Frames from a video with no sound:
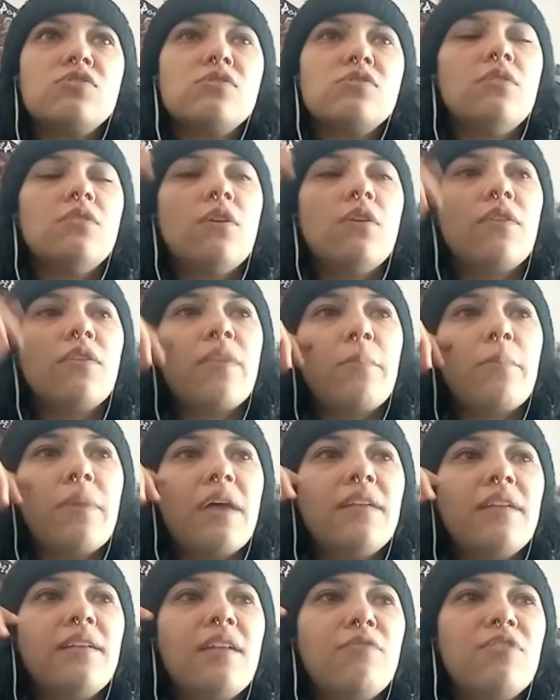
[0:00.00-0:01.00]
on the
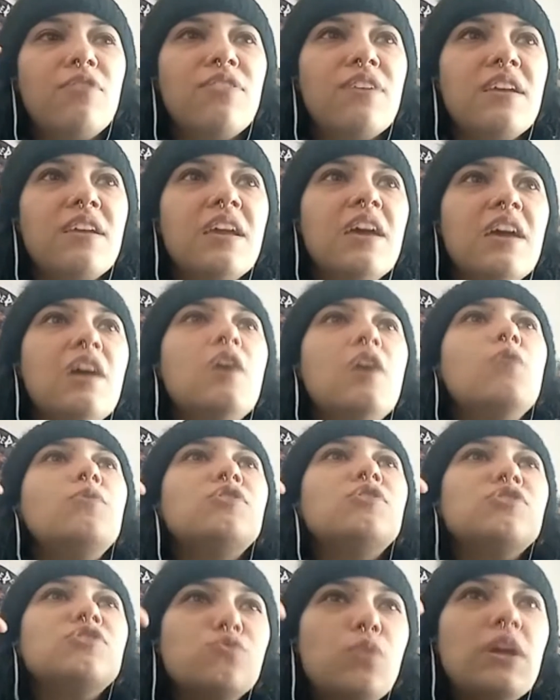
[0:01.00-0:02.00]
band and everything, we
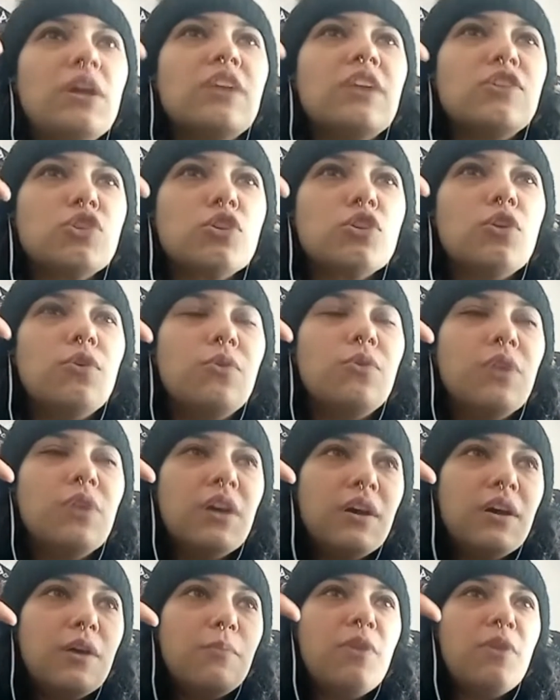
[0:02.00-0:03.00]
just want to show
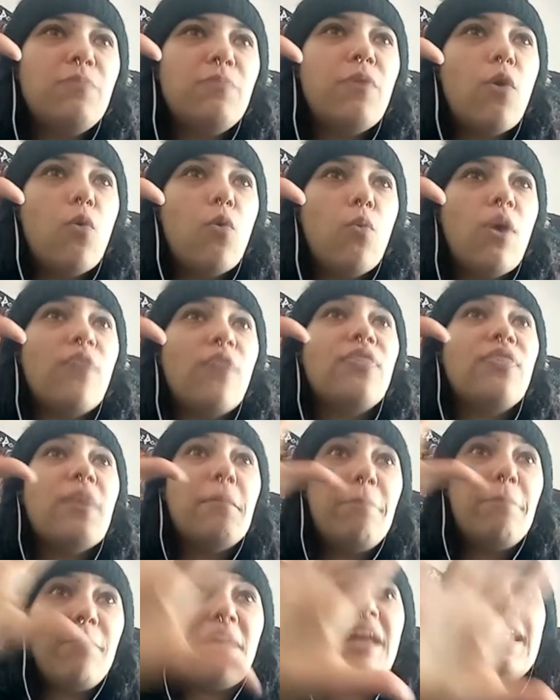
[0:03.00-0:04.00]
people what the
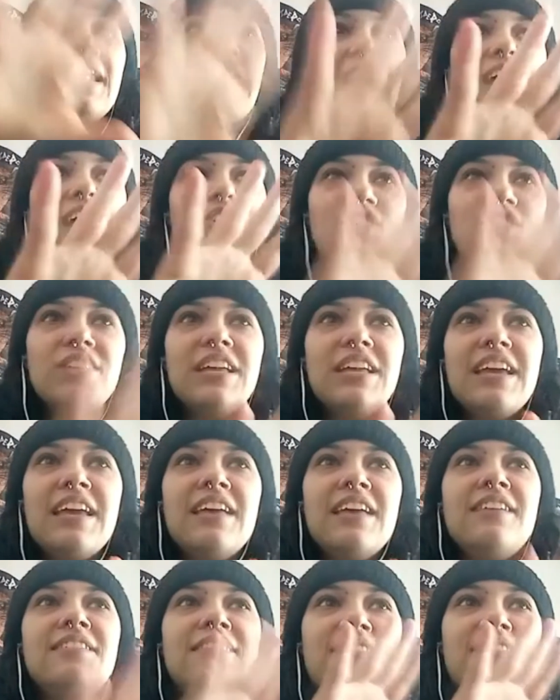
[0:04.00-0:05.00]
band actually
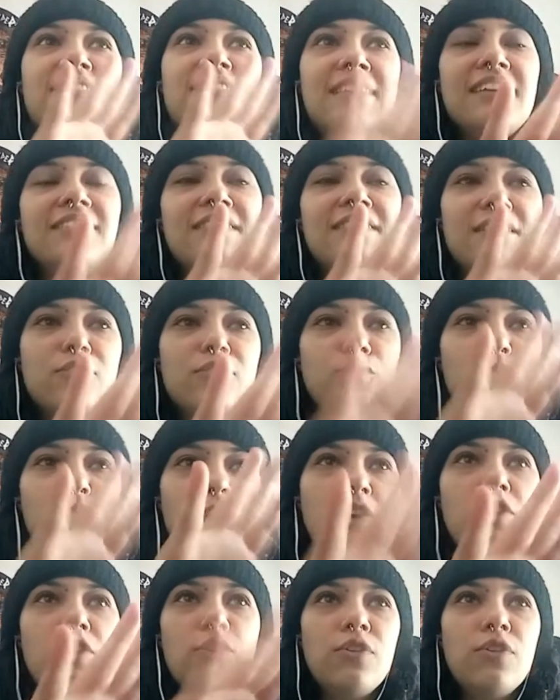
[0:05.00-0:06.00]
is. This is
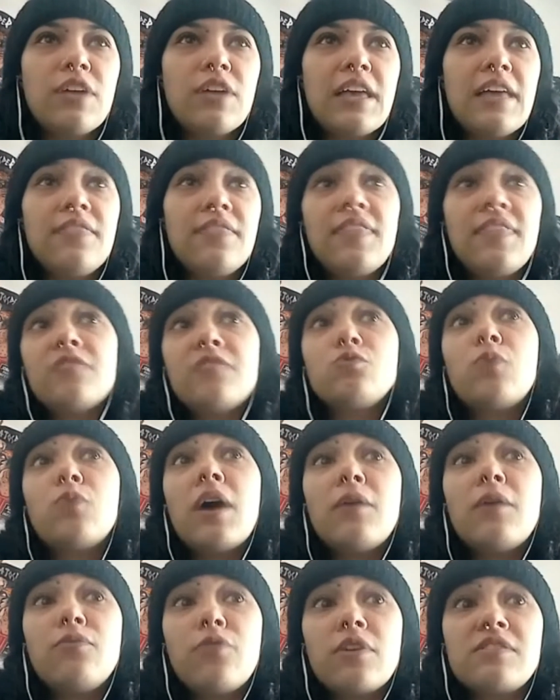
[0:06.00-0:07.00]
what you'll get. That's
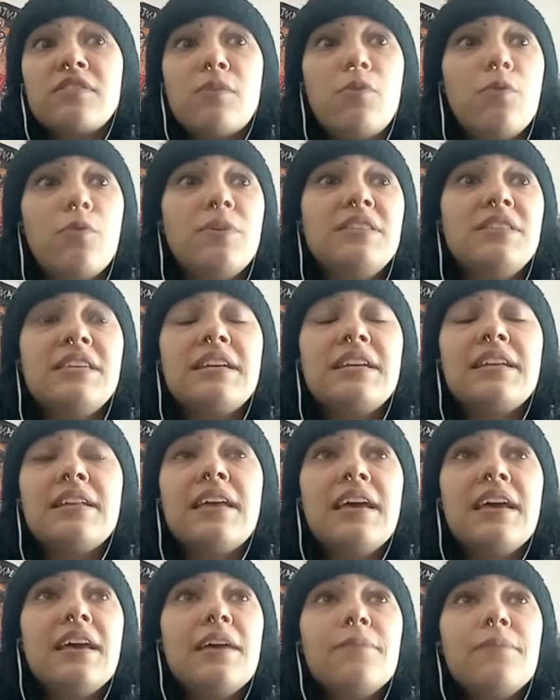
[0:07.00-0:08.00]
why, for example, we
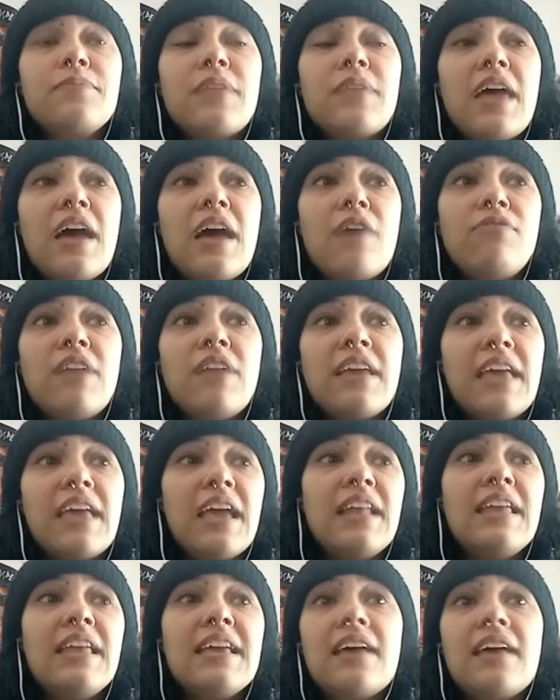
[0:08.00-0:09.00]
didn't have like
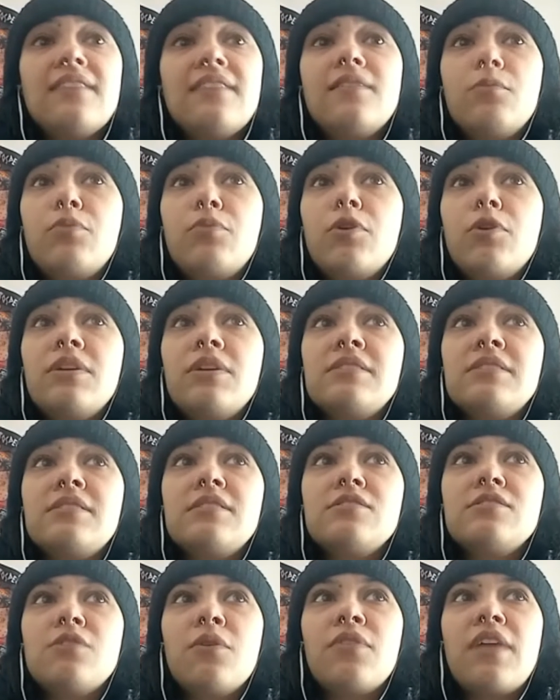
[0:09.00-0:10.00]
any guest
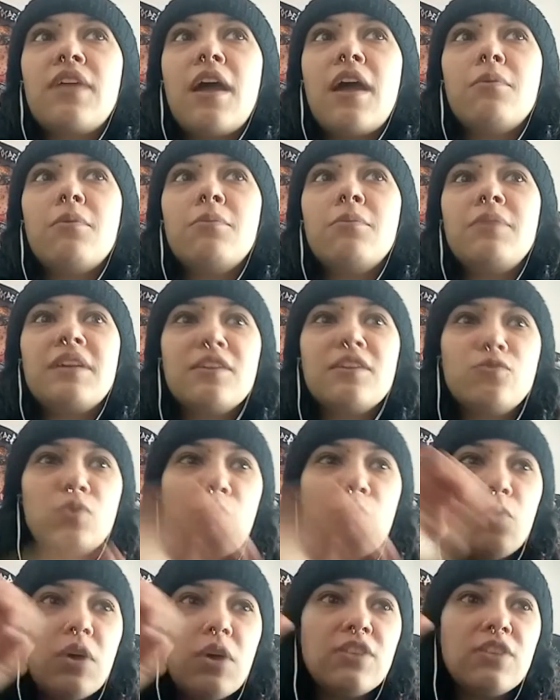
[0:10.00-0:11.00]
appearances on the album, because
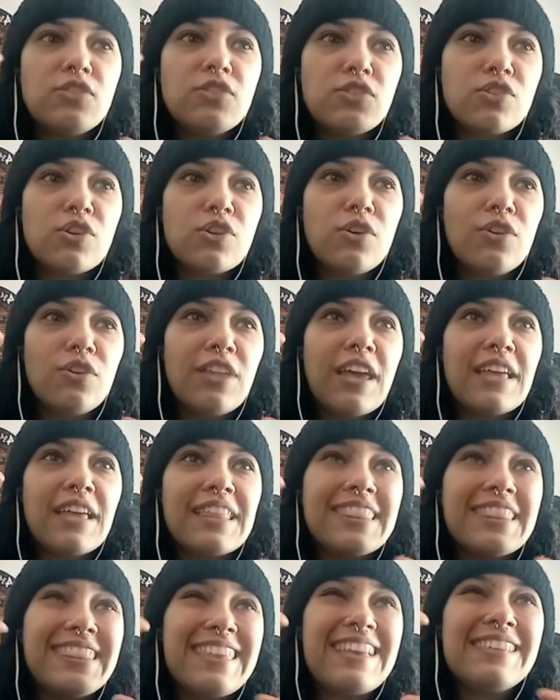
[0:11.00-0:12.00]
we wanted to show like
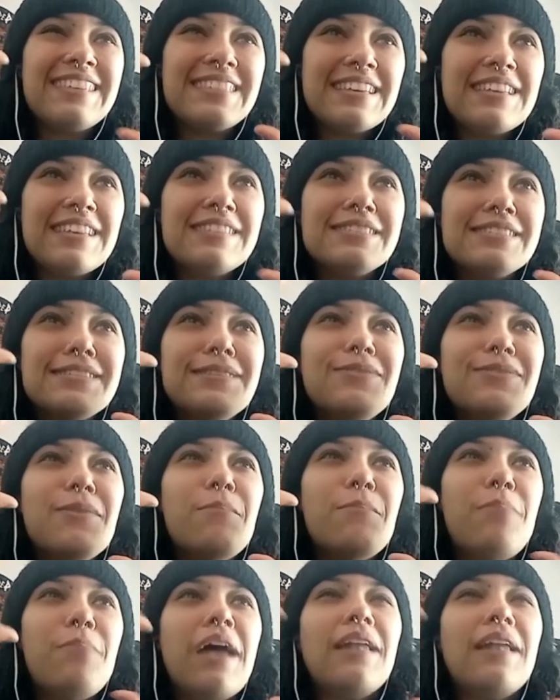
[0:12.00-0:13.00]
this is the
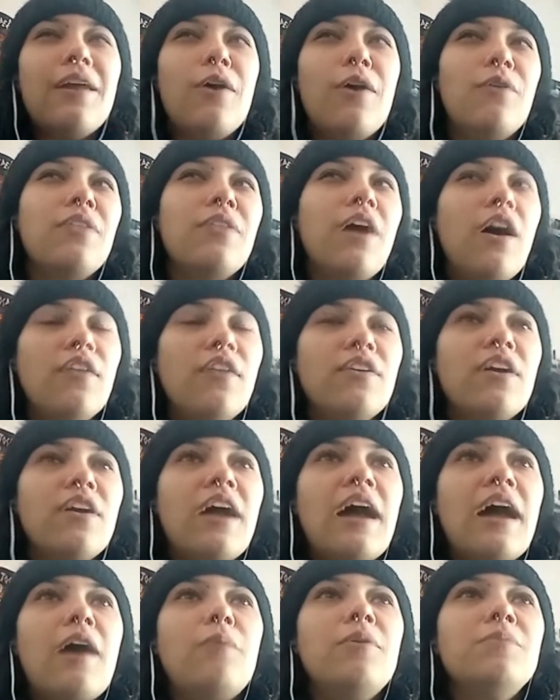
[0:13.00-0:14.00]
band. On other
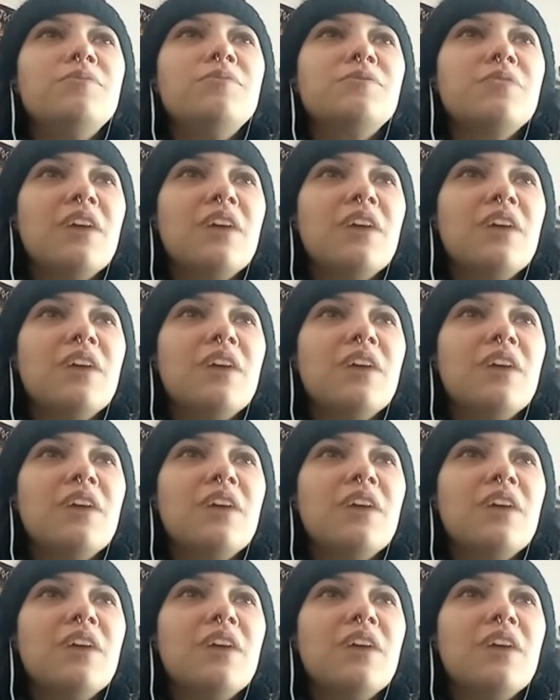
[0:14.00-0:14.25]
albums,